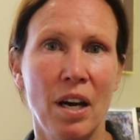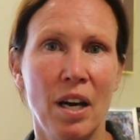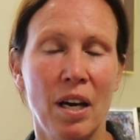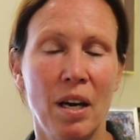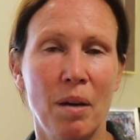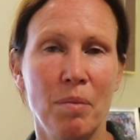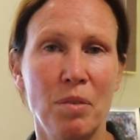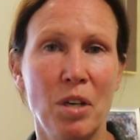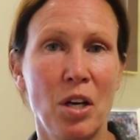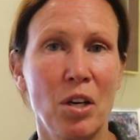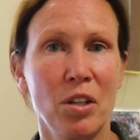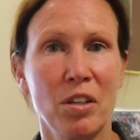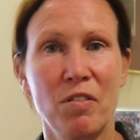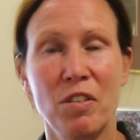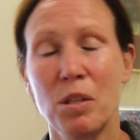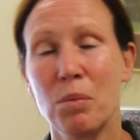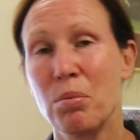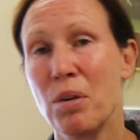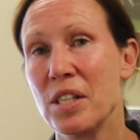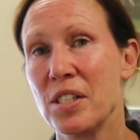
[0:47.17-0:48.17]
not
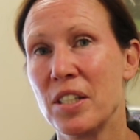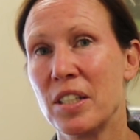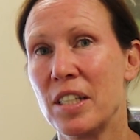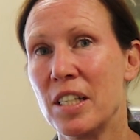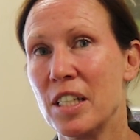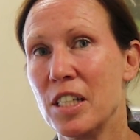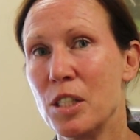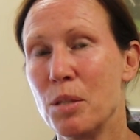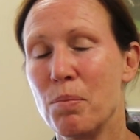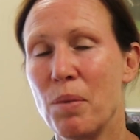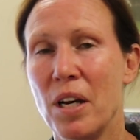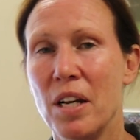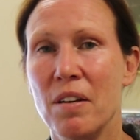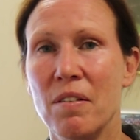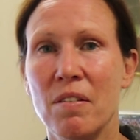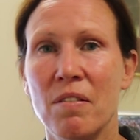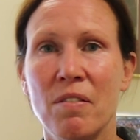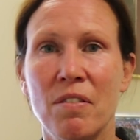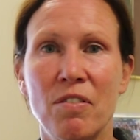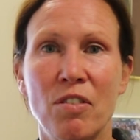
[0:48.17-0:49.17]
only for the present kids,
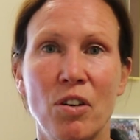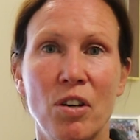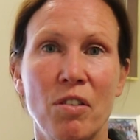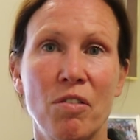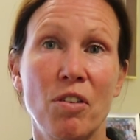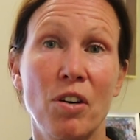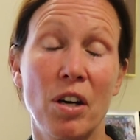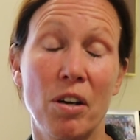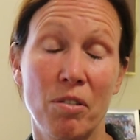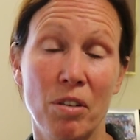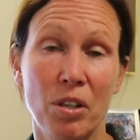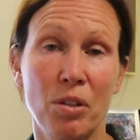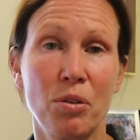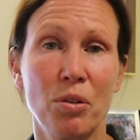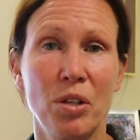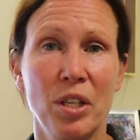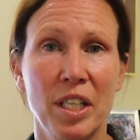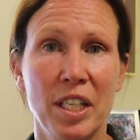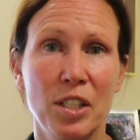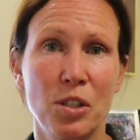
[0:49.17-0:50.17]
but for our
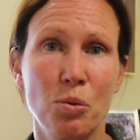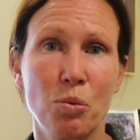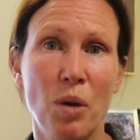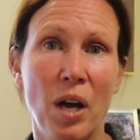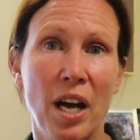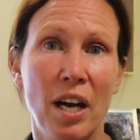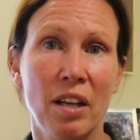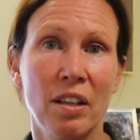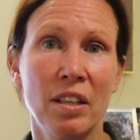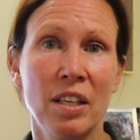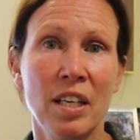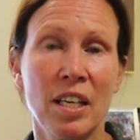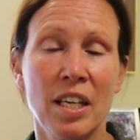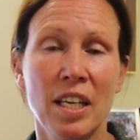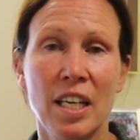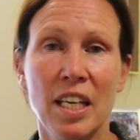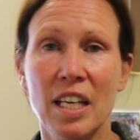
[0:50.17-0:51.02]
recruiting as well.